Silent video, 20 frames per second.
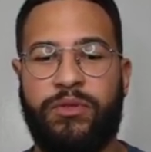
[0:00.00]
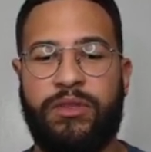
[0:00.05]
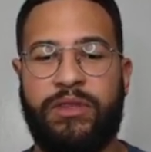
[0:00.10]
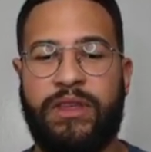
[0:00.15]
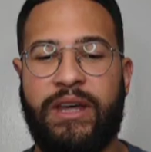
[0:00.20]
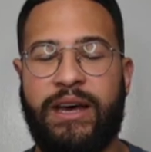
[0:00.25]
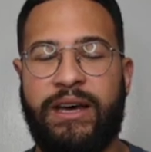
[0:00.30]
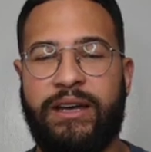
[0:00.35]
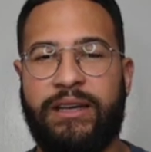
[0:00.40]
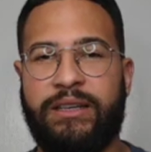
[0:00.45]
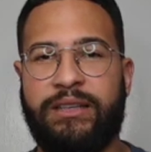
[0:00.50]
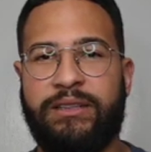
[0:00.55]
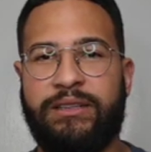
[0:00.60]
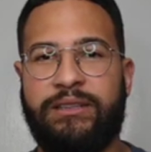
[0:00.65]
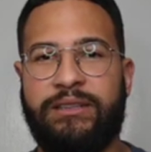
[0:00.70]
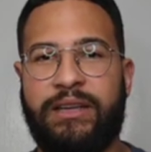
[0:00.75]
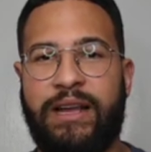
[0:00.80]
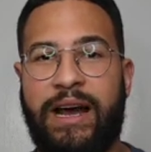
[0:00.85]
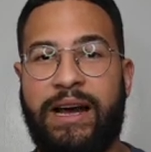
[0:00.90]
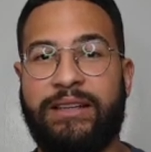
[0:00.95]
that
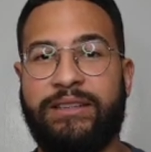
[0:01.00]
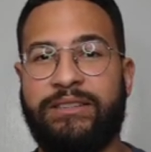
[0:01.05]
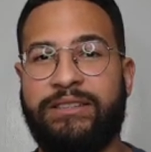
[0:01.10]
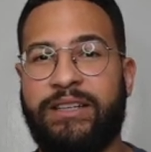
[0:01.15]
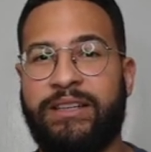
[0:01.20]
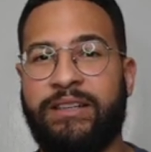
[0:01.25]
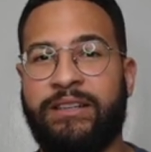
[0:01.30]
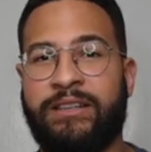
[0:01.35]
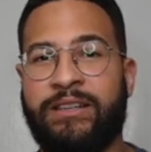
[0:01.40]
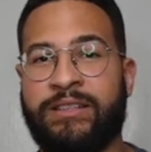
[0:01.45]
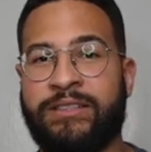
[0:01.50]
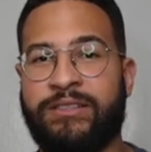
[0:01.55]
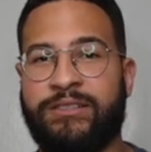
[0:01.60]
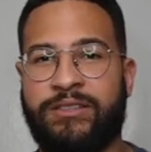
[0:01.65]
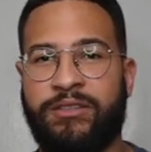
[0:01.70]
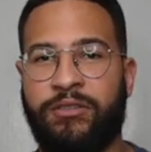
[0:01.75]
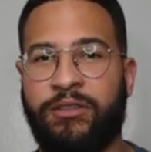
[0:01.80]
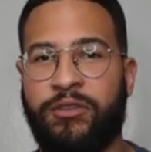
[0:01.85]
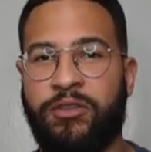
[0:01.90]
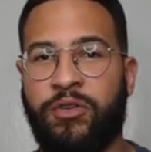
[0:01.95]
I didn't
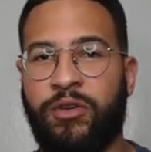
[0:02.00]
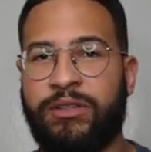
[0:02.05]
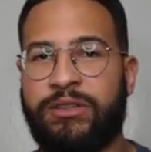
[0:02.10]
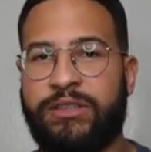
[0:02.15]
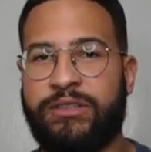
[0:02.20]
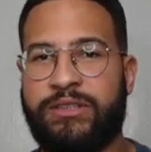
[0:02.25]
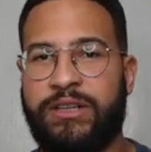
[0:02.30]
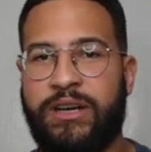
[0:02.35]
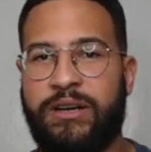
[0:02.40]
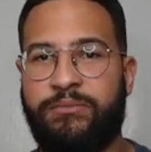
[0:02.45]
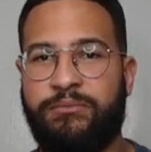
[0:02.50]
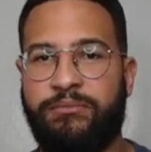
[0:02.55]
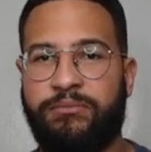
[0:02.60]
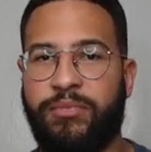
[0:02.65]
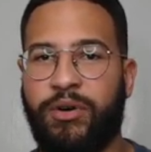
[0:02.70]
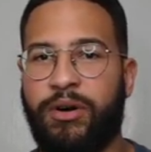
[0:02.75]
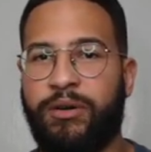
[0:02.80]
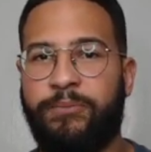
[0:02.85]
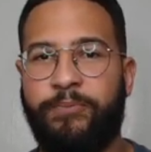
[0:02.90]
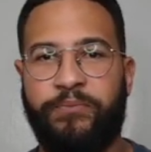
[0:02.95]
necessarily know at the time,
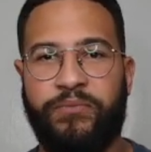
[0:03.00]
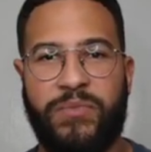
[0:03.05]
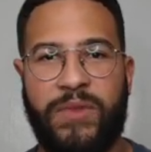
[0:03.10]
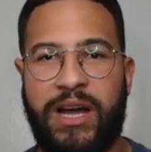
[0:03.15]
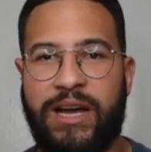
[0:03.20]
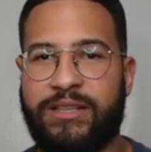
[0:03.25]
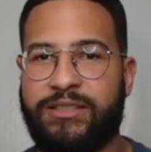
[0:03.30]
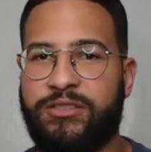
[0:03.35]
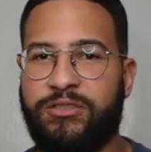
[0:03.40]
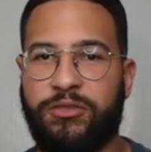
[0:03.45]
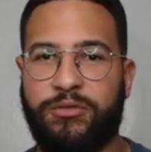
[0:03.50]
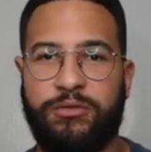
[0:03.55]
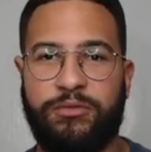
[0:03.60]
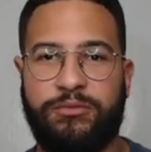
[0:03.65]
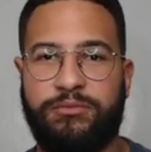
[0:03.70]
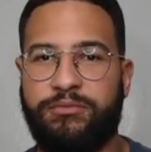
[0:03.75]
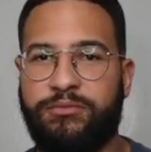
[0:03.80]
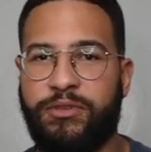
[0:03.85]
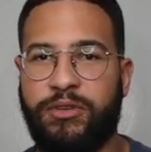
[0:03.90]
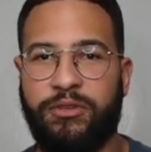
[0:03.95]
but I still,
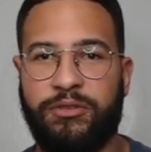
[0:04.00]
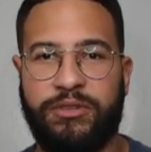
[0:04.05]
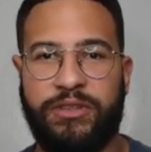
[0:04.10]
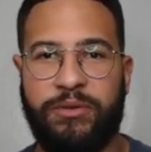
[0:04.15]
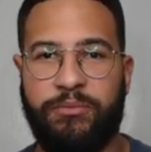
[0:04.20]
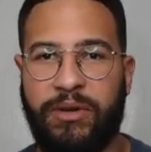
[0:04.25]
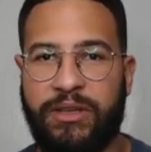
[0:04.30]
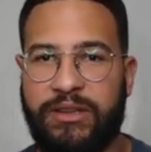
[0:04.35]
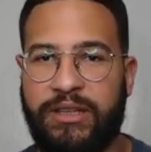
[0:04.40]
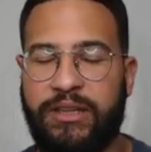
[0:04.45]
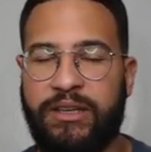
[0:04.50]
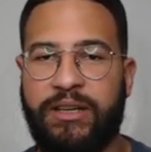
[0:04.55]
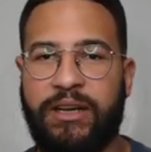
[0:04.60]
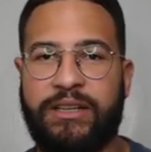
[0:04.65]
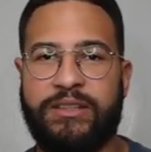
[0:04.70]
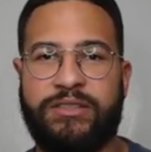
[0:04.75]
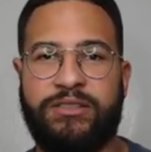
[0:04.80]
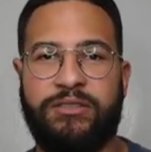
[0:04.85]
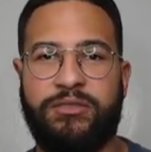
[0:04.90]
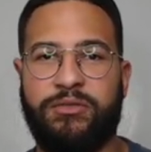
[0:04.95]
did my thing. I
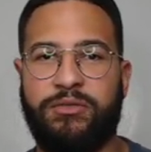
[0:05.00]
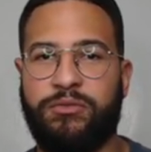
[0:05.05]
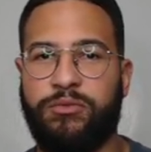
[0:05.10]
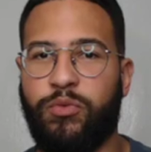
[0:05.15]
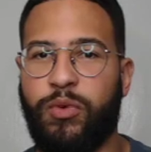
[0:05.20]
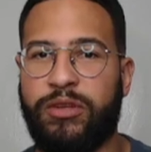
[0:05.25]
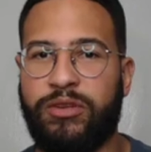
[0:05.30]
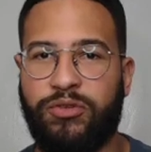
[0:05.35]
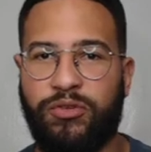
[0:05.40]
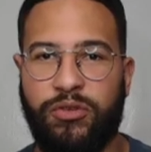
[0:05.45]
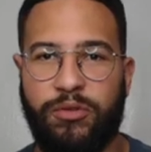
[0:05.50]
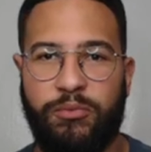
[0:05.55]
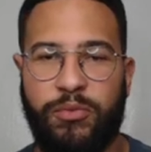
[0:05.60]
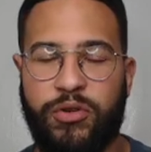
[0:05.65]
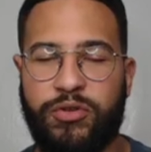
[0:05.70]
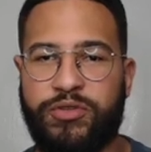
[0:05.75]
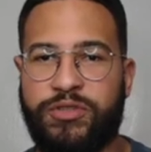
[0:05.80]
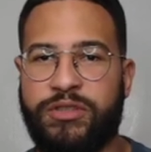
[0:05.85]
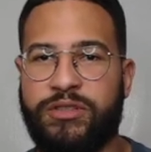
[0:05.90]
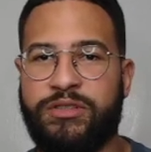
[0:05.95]
still went through the
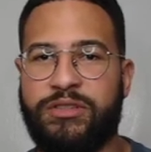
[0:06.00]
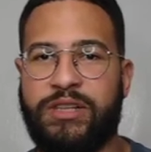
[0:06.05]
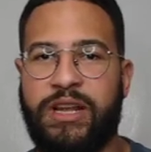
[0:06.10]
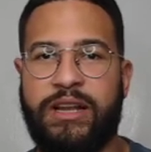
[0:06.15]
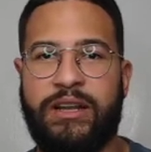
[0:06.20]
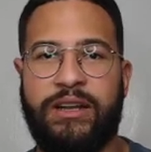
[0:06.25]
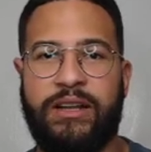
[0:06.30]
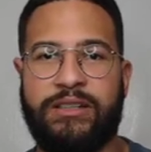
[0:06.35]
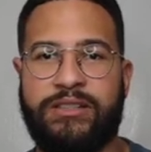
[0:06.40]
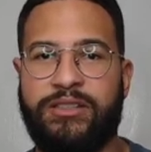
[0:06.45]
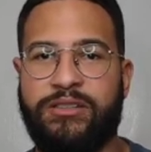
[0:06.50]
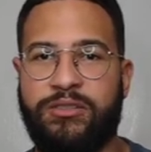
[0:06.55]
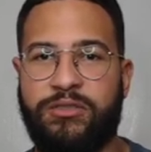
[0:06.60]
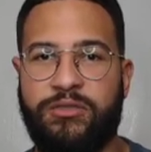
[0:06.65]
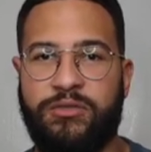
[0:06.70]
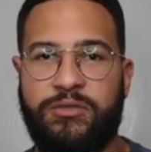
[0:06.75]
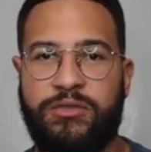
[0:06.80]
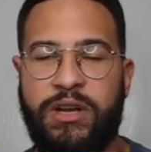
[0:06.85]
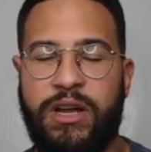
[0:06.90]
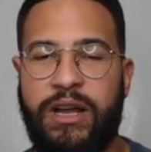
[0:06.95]
motions, and I
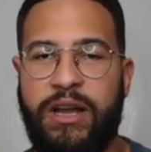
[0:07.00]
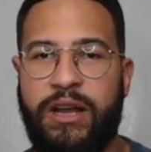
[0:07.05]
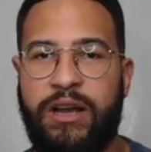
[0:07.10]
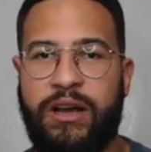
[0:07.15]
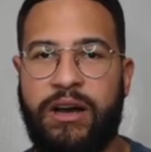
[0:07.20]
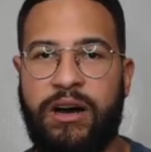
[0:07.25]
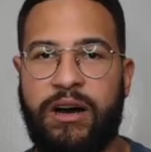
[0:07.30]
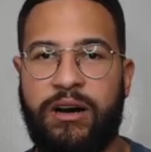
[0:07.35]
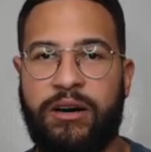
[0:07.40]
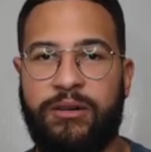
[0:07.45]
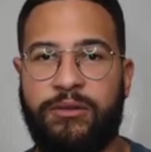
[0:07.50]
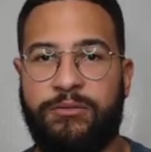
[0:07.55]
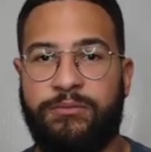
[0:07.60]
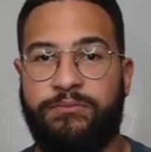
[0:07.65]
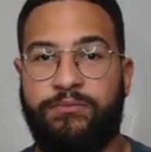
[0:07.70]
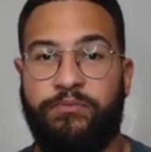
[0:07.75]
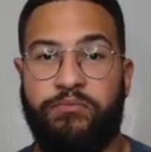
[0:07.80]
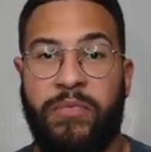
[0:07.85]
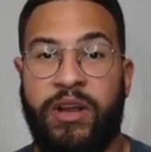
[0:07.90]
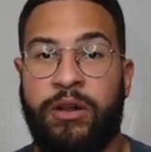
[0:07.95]
still
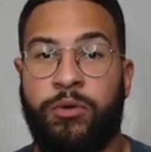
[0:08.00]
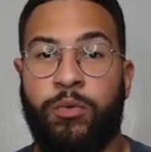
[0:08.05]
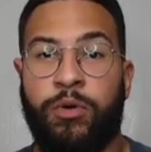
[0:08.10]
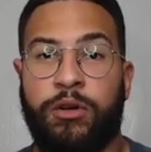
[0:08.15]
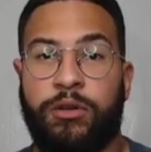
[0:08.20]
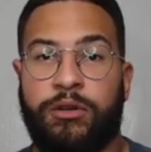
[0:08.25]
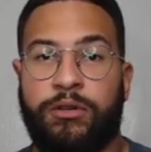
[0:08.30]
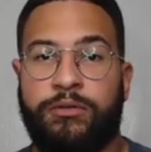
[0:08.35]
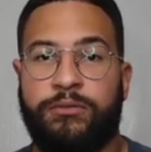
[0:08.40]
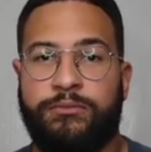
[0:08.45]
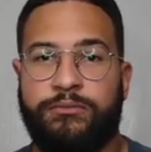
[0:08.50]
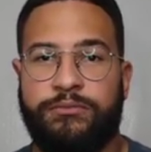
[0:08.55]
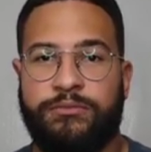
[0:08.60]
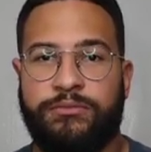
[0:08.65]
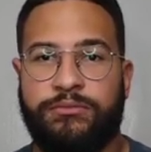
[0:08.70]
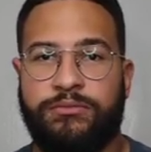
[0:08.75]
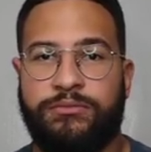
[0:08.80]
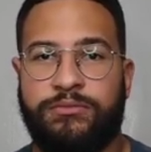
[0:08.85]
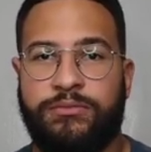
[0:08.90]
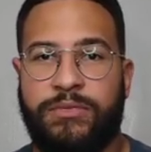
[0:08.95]
made it work,
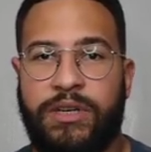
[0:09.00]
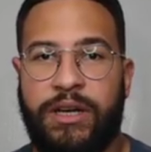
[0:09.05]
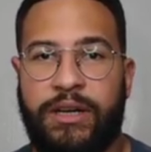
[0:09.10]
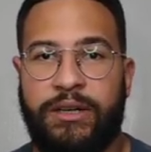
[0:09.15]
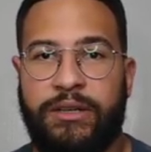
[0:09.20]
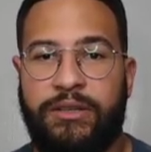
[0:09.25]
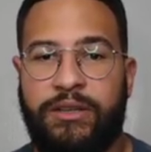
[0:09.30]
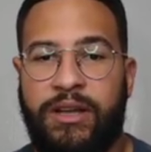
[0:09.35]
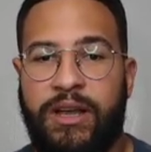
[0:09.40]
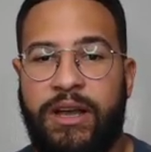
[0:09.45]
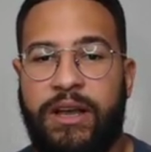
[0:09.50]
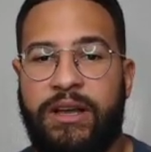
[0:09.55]
all right?